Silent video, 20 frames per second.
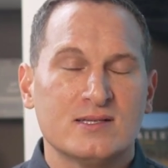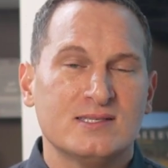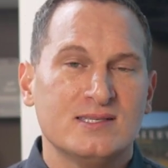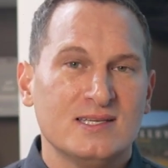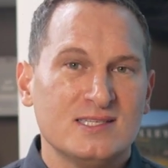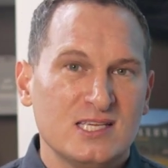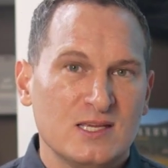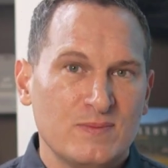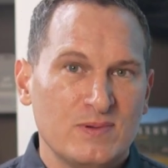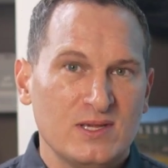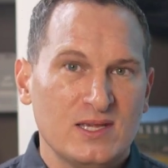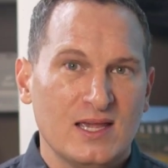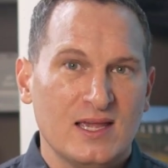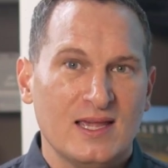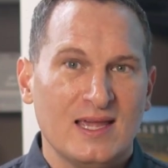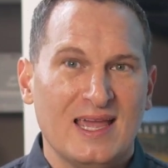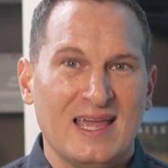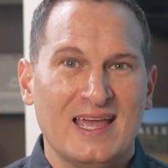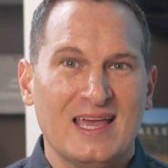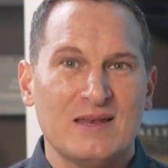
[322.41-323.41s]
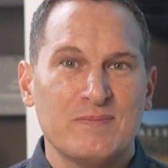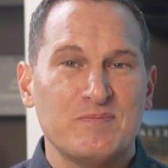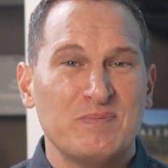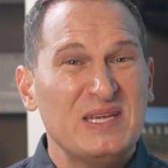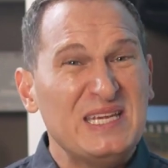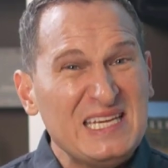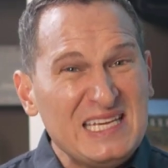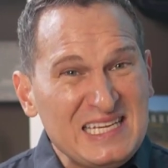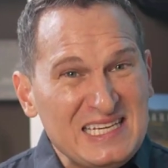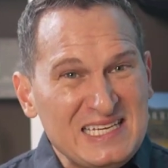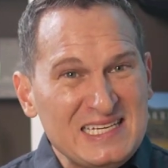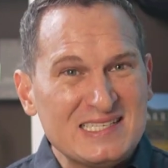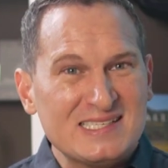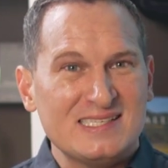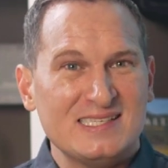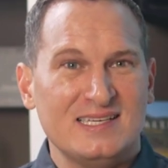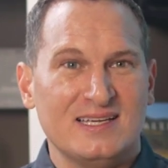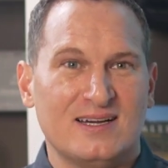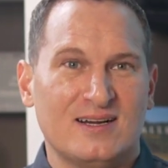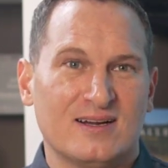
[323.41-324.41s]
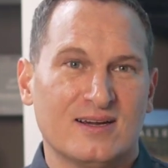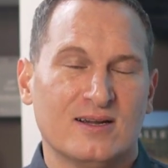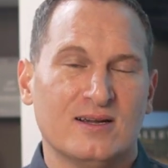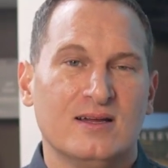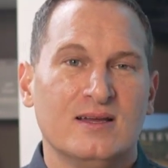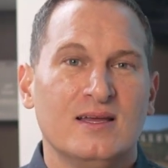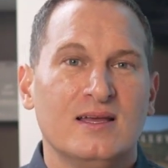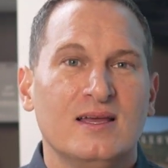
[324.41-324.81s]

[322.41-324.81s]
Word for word: CCPA, and PECR.